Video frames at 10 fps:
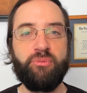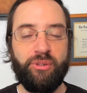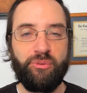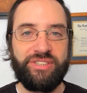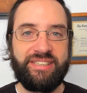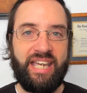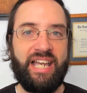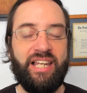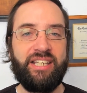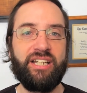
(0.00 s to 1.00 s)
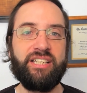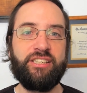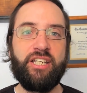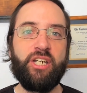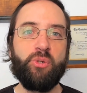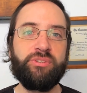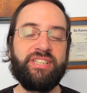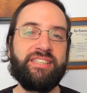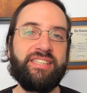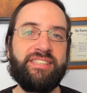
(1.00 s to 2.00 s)
What it was telling us was
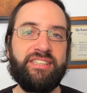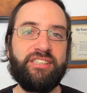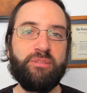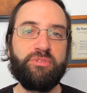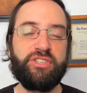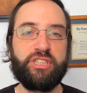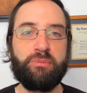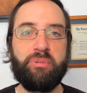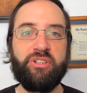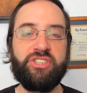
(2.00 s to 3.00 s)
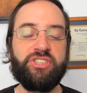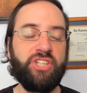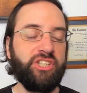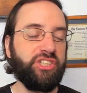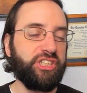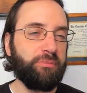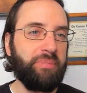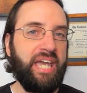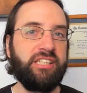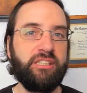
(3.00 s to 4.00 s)
that the system was experiencing such a
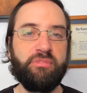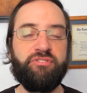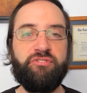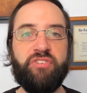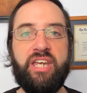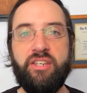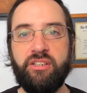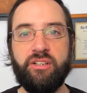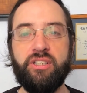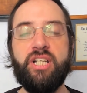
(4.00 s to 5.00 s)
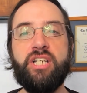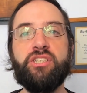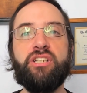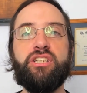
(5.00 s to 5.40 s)
spasm of failure, such